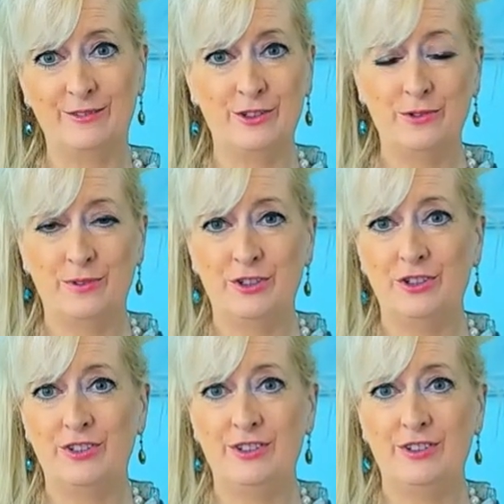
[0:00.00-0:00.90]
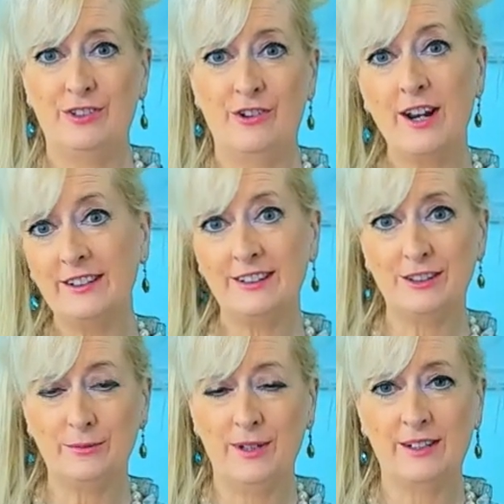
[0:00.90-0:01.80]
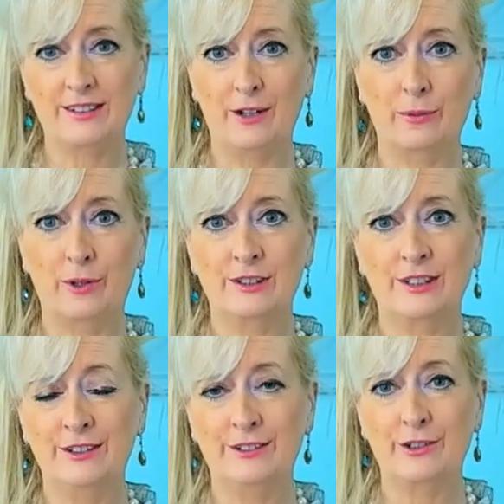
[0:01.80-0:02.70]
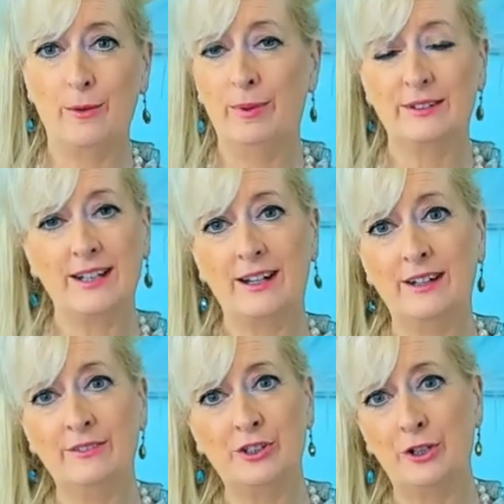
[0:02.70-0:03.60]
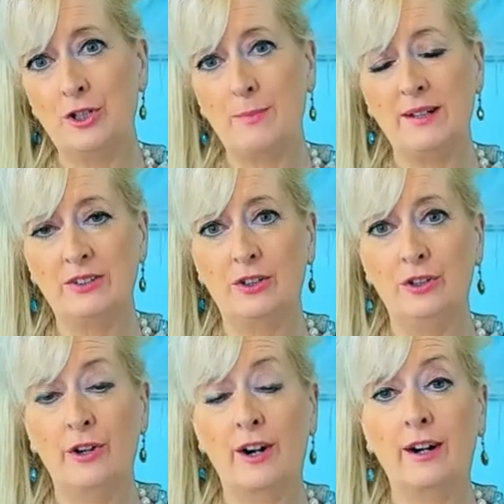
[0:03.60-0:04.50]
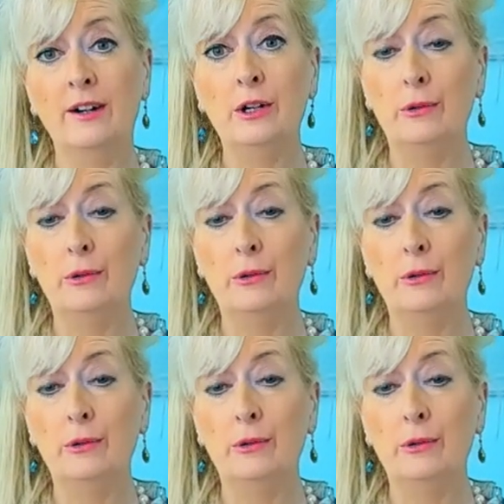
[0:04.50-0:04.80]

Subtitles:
which was just crazy to me, because I had worked in global executive search based in New York,